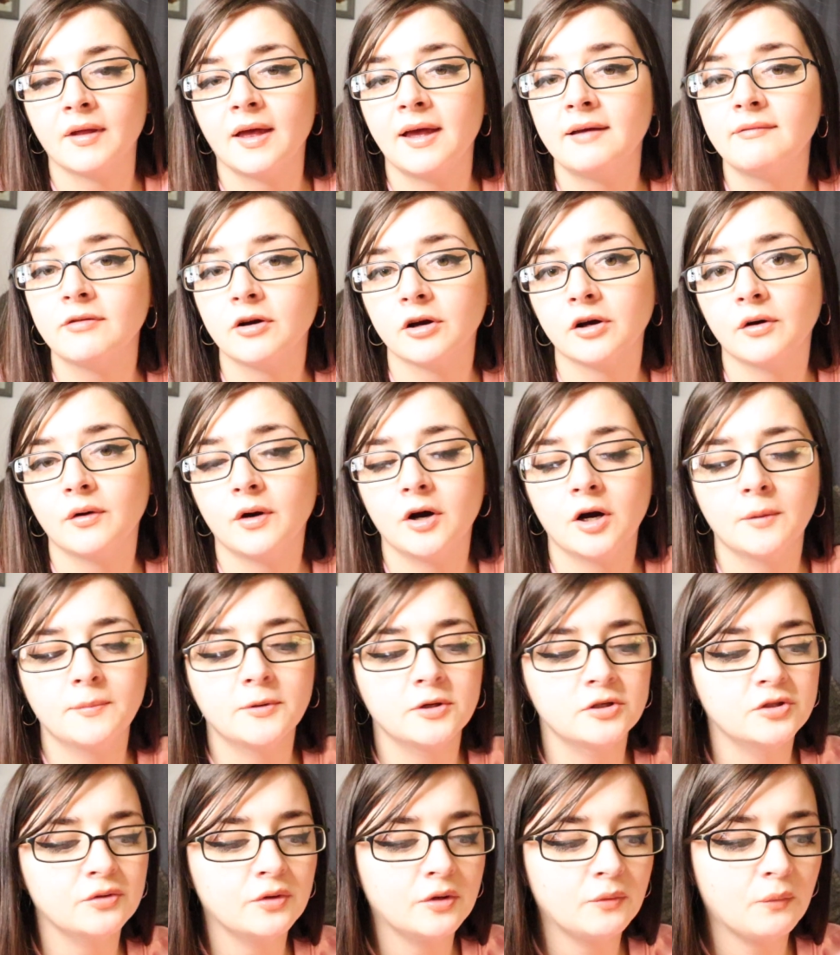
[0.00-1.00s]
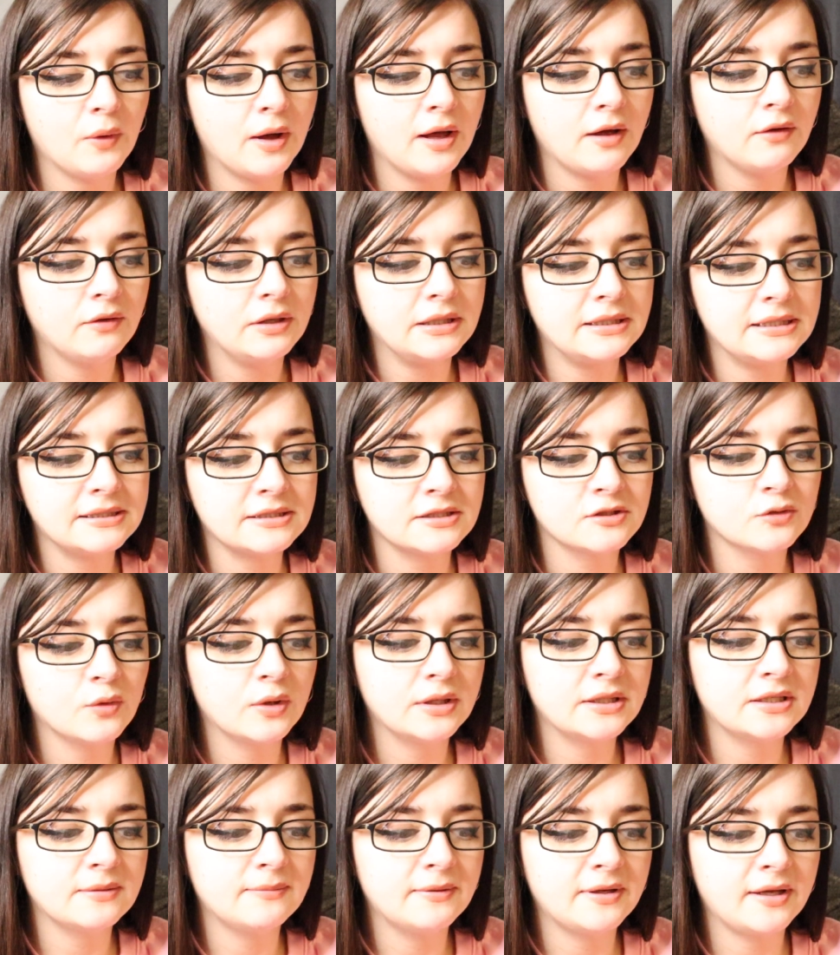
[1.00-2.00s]
Hey Virgo, I hope you're doing well. This is
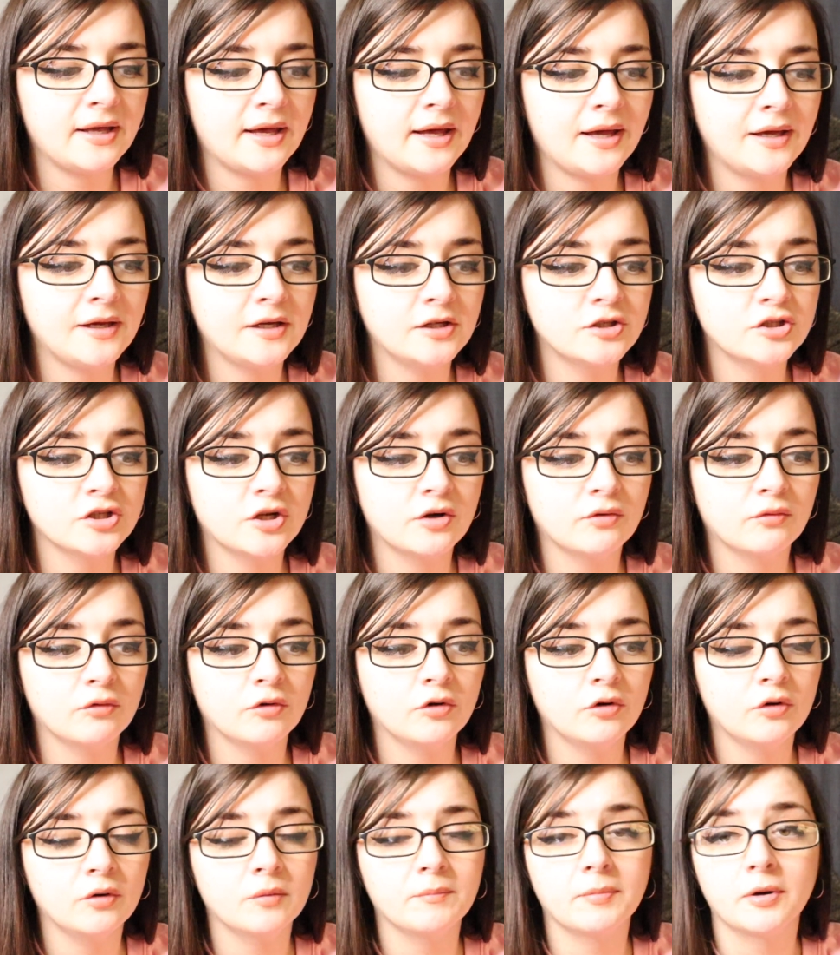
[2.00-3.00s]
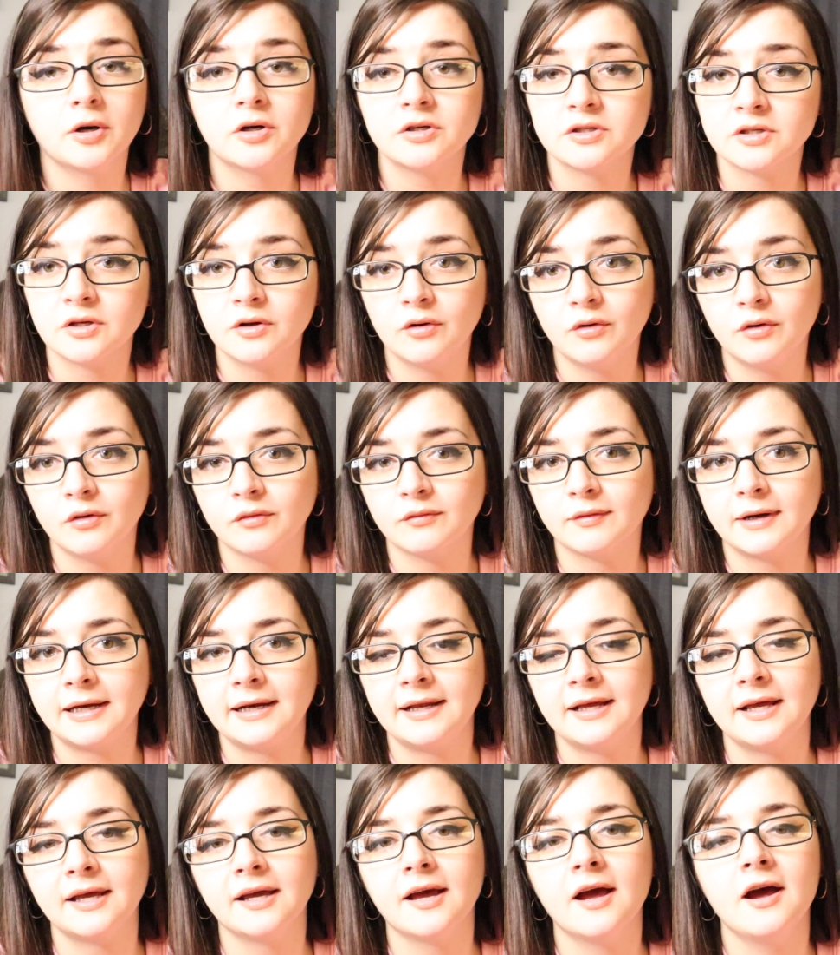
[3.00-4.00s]
going to be a general personal
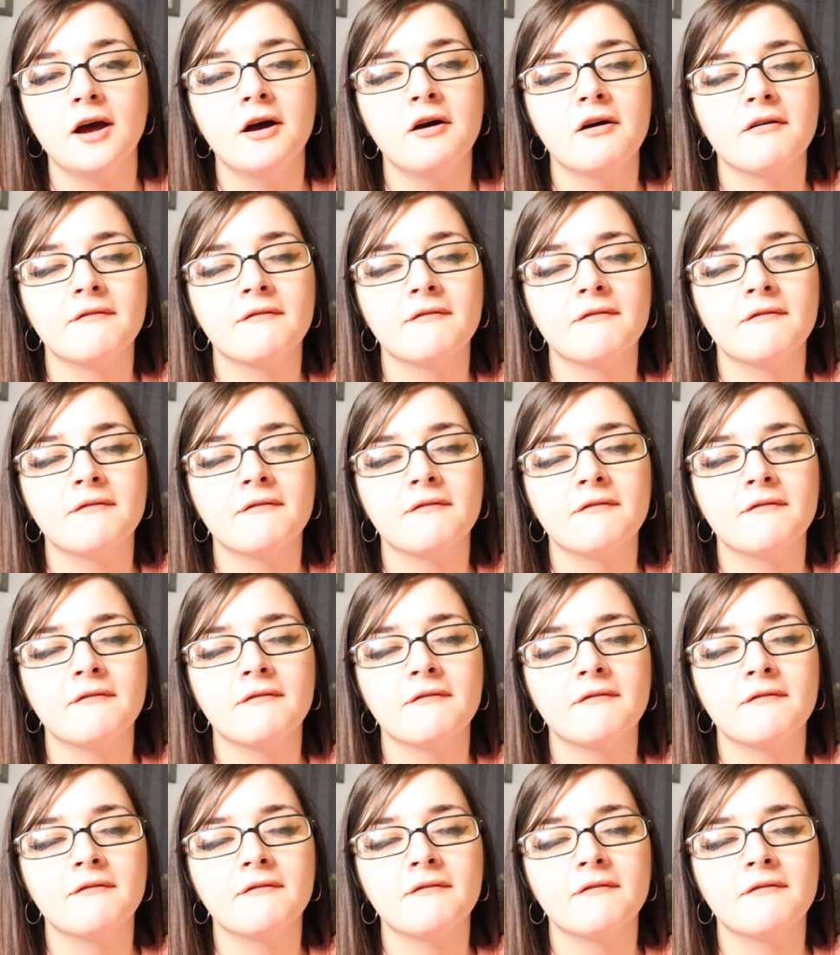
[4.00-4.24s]
reading.